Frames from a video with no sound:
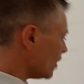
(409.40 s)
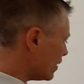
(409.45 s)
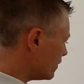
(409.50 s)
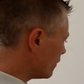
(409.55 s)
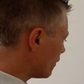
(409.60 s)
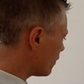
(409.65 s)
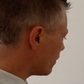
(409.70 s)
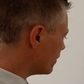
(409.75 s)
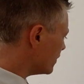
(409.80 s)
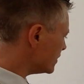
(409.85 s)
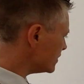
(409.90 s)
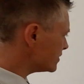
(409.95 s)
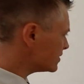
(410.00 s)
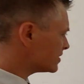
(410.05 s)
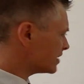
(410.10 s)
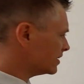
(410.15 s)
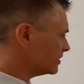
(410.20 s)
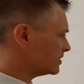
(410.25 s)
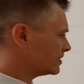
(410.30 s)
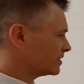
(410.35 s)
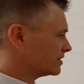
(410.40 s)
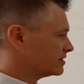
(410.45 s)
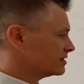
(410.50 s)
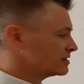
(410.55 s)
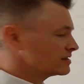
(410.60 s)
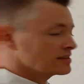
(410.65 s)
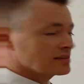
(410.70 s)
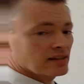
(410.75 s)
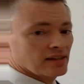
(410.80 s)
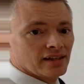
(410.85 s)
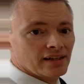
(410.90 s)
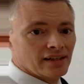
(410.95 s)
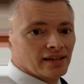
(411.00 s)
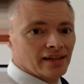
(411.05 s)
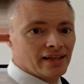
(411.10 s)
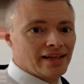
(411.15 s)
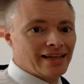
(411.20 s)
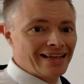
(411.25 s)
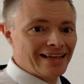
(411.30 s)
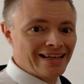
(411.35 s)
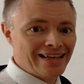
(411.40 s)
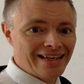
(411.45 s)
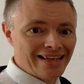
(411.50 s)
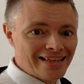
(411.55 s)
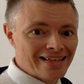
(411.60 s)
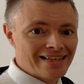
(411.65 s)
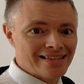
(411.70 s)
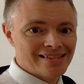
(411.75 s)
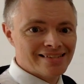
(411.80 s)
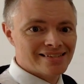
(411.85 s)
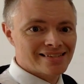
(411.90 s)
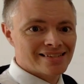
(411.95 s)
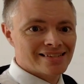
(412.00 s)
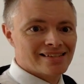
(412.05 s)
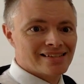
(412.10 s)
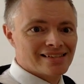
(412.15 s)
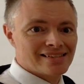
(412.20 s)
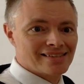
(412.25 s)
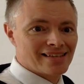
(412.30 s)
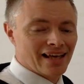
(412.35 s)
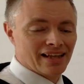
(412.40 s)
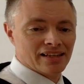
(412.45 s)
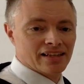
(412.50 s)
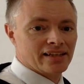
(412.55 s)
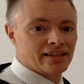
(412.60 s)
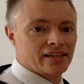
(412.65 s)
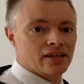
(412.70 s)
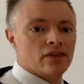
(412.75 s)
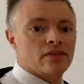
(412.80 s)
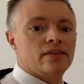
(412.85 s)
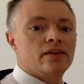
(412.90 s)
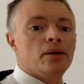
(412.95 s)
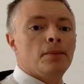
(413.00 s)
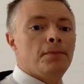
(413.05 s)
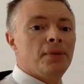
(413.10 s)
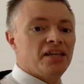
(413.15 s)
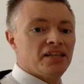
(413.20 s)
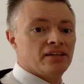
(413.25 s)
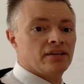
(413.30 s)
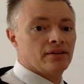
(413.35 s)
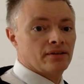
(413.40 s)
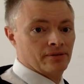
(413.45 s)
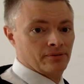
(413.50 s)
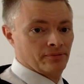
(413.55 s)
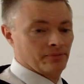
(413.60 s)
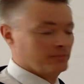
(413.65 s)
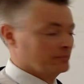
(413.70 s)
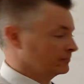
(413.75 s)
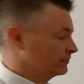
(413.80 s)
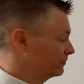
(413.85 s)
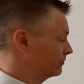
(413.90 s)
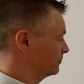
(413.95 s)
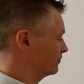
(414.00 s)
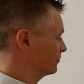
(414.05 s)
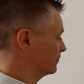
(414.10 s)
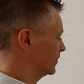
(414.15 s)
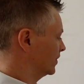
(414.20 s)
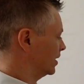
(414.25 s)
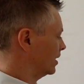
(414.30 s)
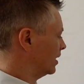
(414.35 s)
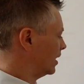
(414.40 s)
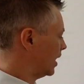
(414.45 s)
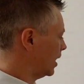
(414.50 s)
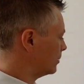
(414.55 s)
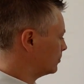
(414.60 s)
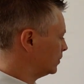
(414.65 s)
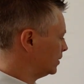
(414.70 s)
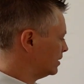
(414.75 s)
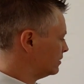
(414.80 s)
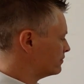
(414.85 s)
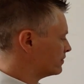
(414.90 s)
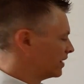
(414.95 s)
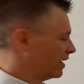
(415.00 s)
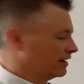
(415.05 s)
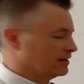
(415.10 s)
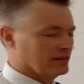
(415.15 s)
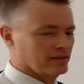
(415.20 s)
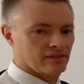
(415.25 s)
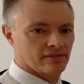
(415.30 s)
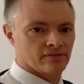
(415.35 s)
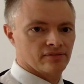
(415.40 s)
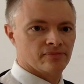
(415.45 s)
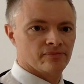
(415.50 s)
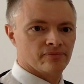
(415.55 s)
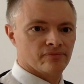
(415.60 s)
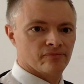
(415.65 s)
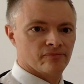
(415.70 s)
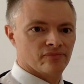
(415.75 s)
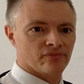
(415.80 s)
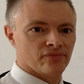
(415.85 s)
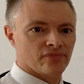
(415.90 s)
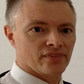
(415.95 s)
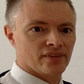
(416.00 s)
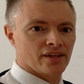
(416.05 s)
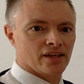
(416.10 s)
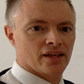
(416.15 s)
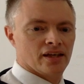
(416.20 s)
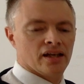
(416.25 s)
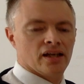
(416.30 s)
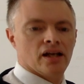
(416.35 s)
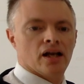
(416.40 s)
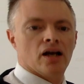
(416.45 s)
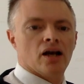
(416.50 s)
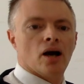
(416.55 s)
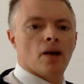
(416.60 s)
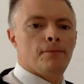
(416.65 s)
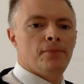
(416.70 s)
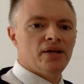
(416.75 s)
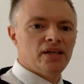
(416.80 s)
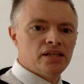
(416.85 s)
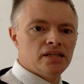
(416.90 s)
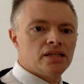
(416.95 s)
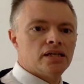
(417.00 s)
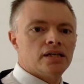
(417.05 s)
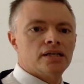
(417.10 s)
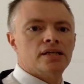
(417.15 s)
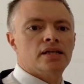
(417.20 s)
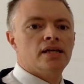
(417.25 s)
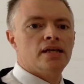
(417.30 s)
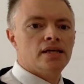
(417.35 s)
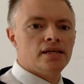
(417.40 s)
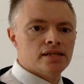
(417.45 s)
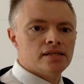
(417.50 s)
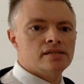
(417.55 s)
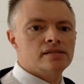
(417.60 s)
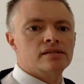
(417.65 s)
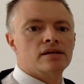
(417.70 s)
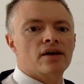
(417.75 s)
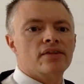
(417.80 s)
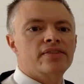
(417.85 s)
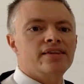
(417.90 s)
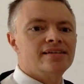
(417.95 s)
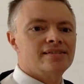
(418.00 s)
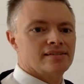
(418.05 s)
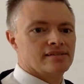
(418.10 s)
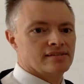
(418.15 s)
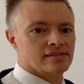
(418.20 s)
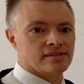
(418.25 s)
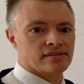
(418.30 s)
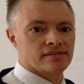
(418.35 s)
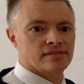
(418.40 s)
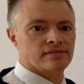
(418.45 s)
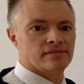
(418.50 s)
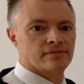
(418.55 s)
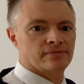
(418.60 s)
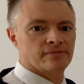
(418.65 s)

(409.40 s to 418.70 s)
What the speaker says: Now, this sentence is telling the opinion. I believe that. Opinion is a thesis.